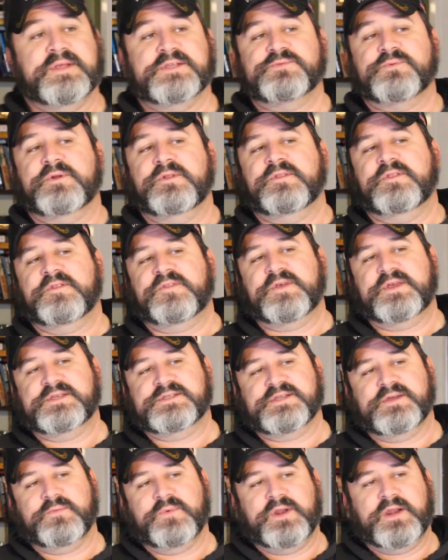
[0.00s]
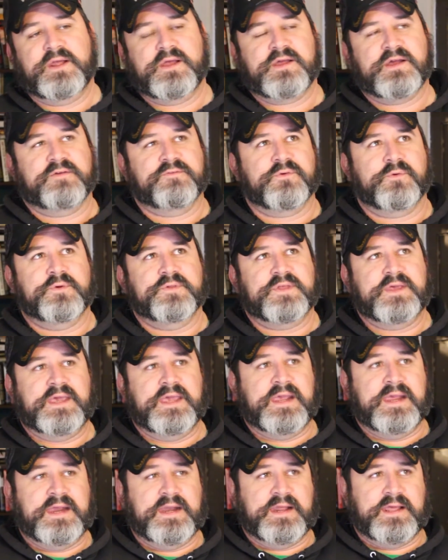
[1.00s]
That's one of the things that we didn't cover with the
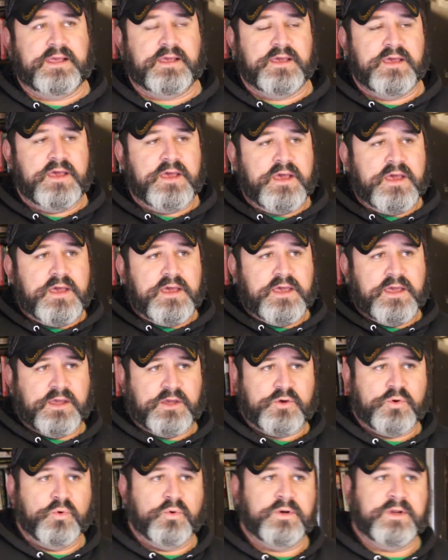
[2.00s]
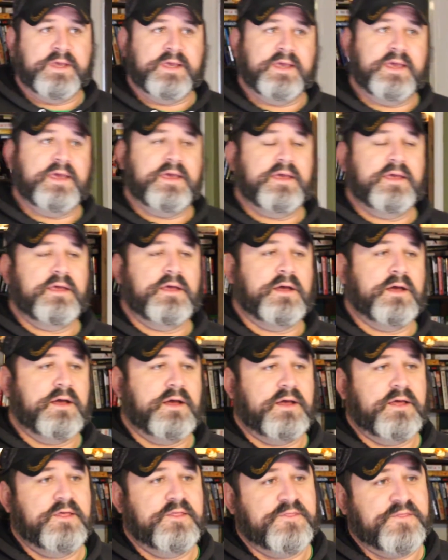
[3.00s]
heating and cooling
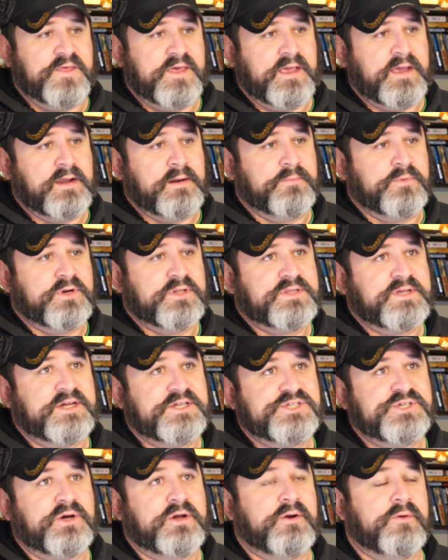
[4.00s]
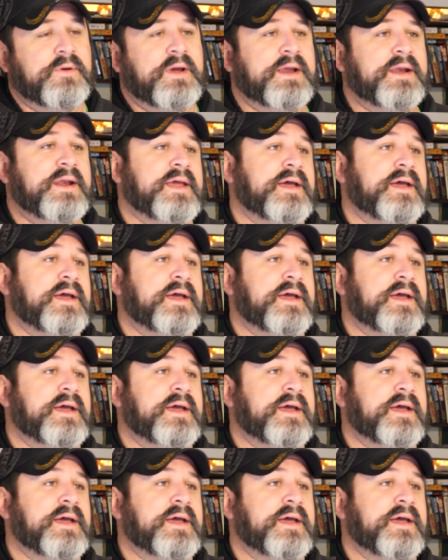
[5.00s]
thing, and I'm going to touch on it right